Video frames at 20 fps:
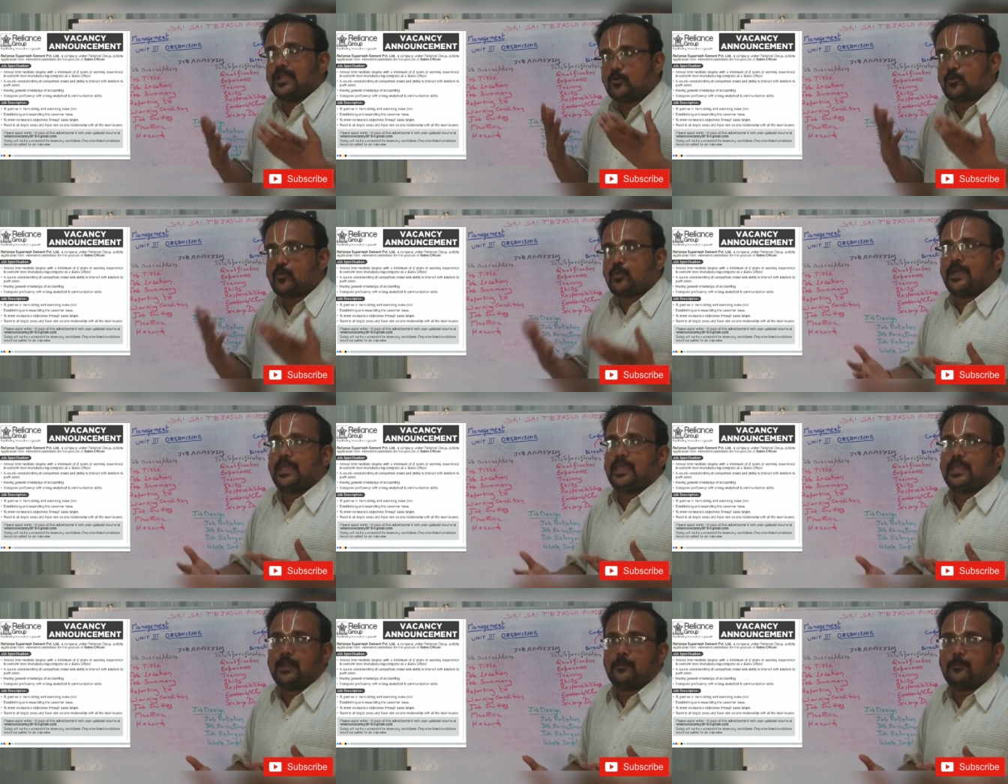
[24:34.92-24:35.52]

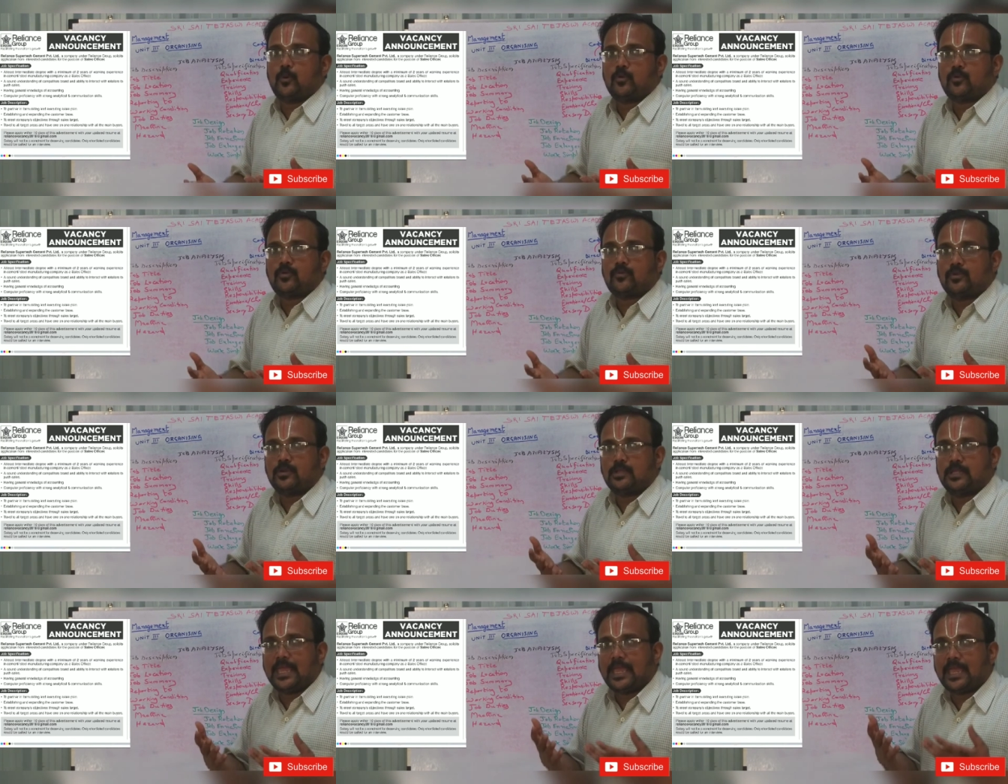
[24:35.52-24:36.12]
inquire
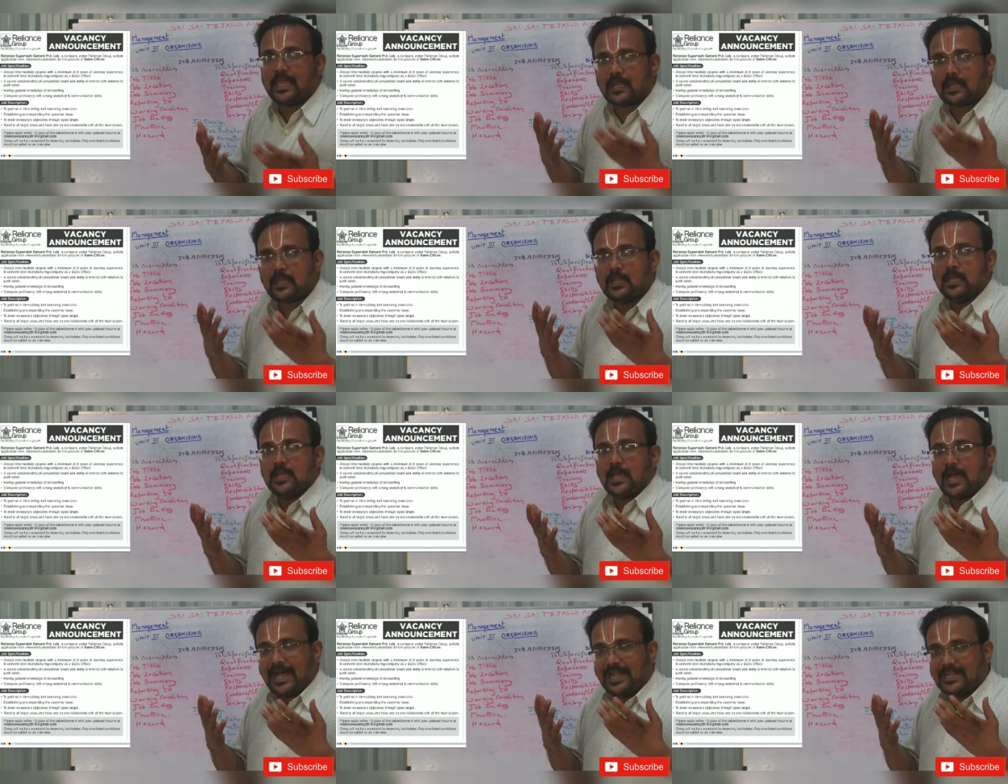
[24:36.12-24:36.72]
about
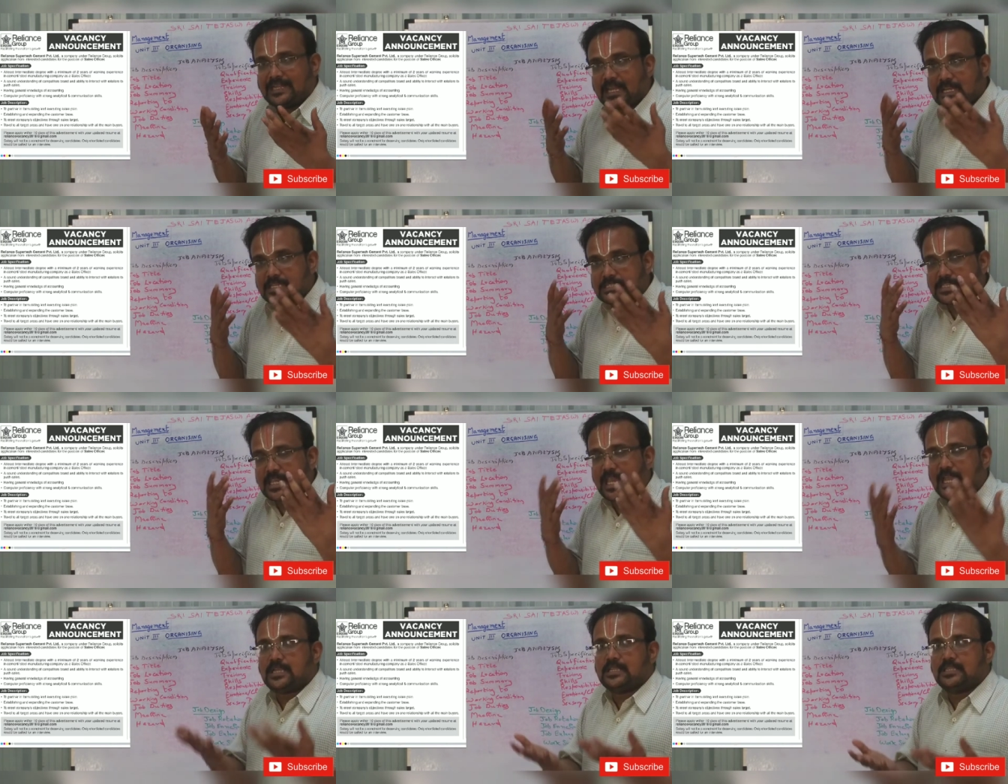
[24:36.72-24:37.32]

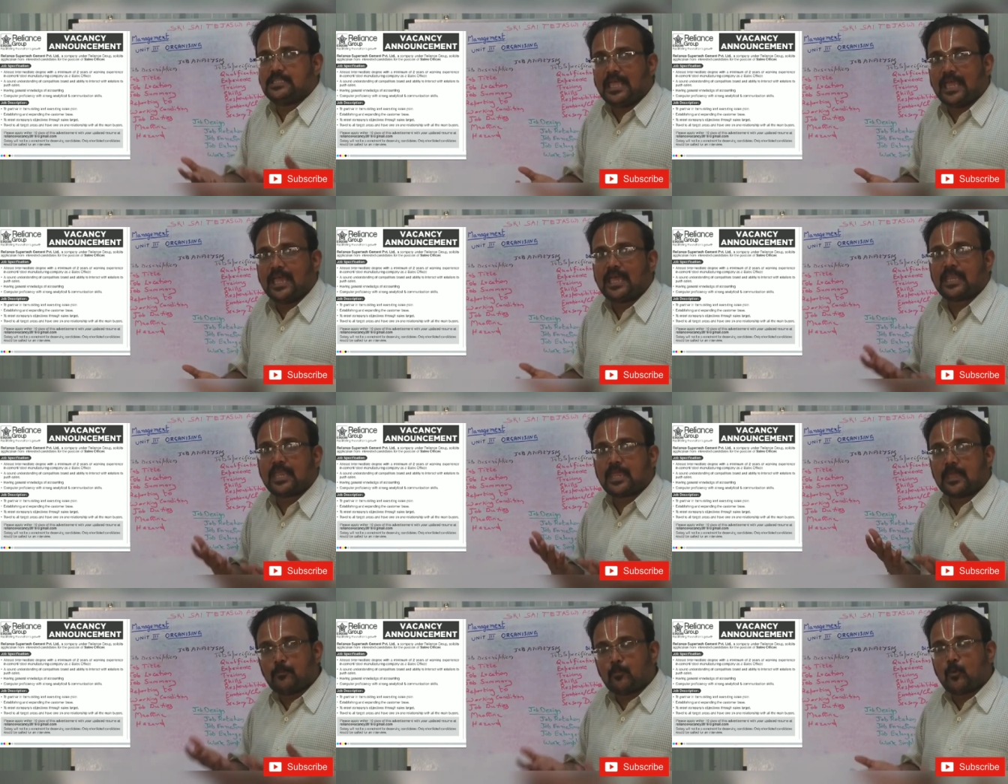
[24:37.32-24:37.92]
understand
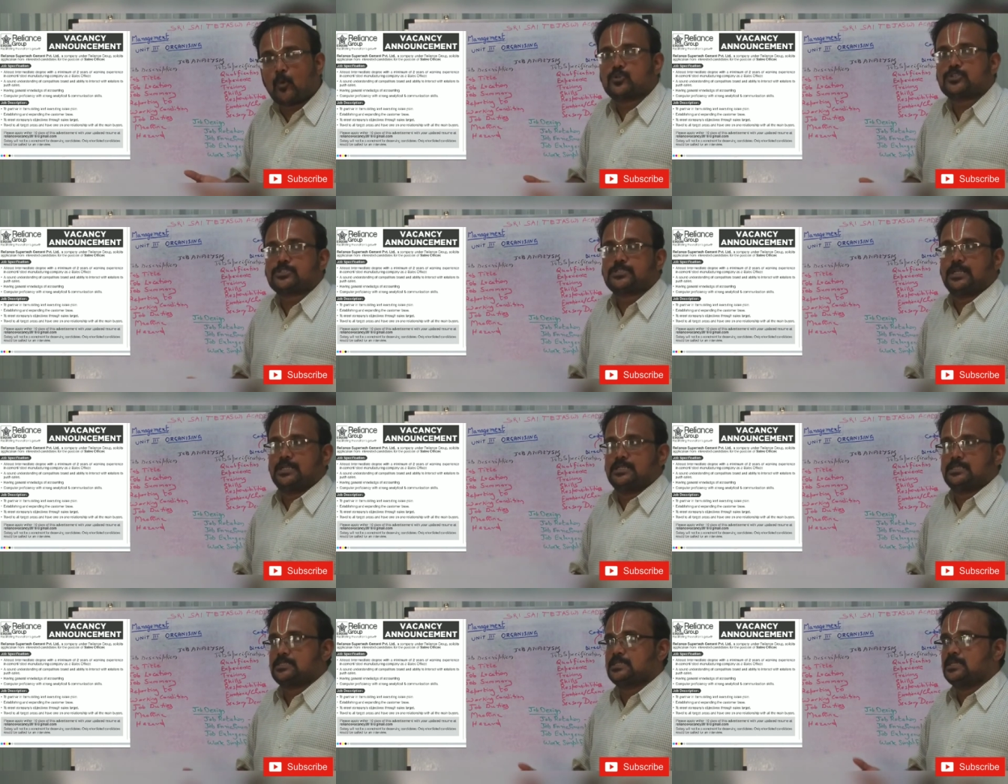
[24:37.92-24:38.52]
their
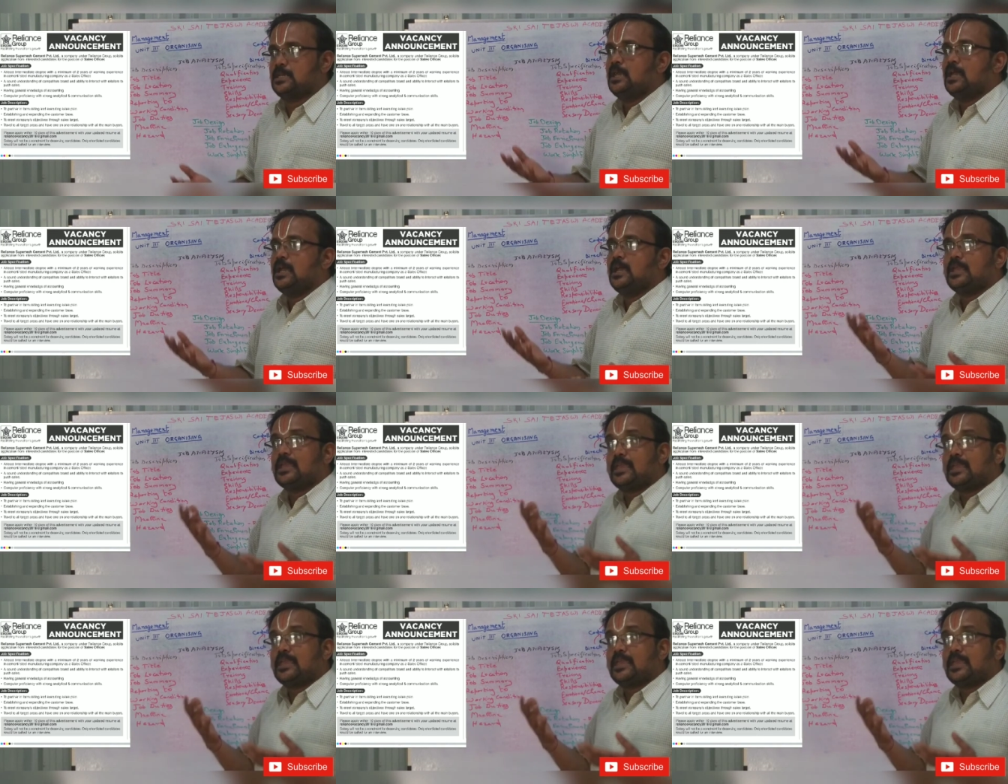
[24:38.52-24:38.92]
emotions.